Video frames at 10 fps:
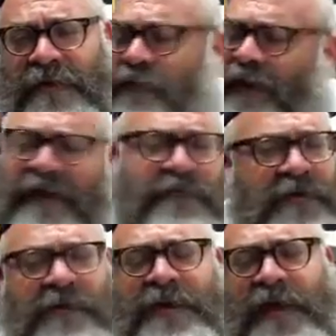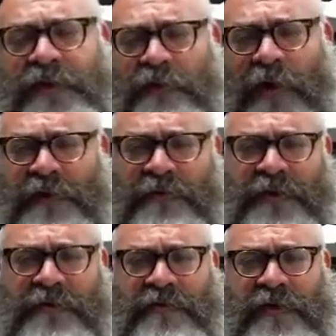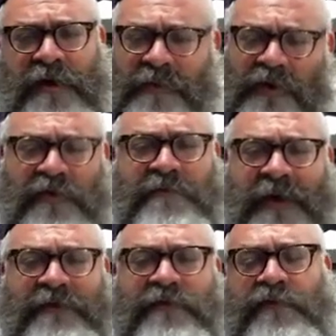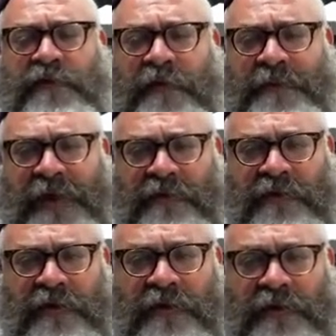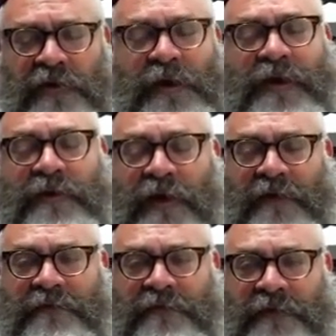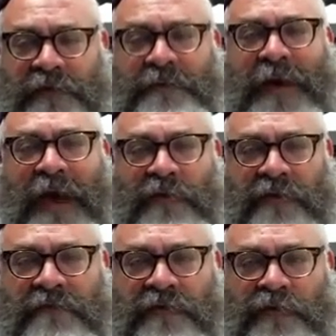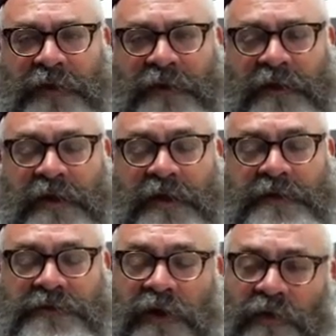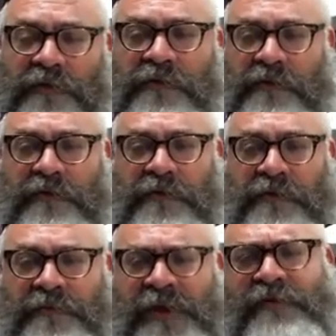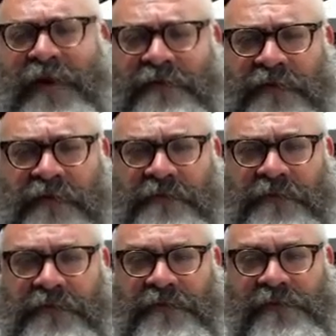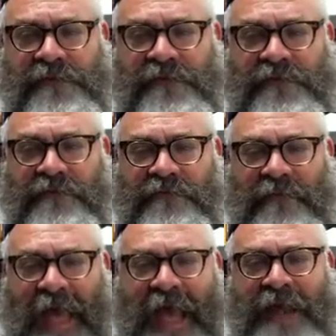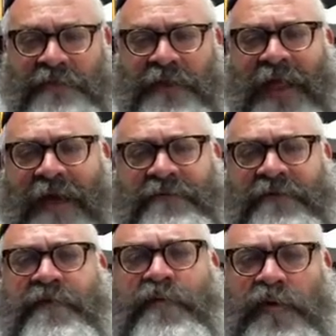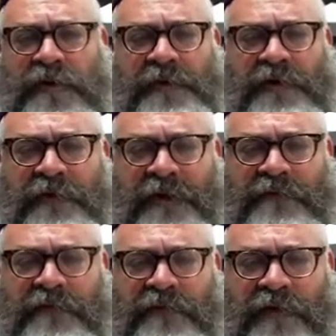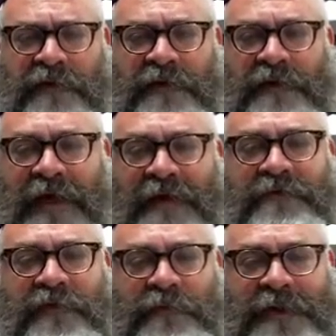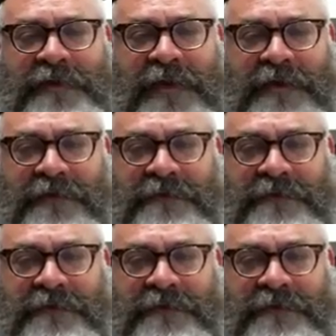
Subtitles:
you want everyone to be on the ride with you because it makes you feel better. You recognize the power of the we. So be grateful, and we'll have even more to be grateful for. Have a great day.